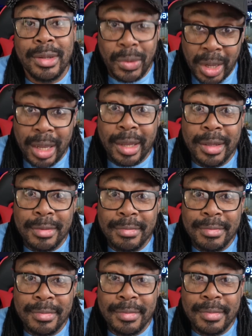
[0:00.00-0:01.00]
Okay?
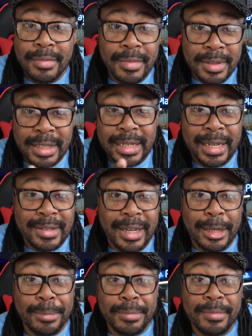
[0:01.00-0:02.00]
See you next
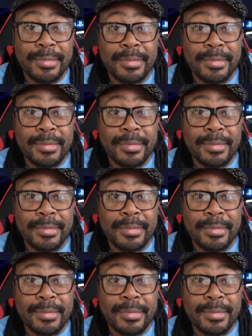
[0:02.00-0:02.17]
time.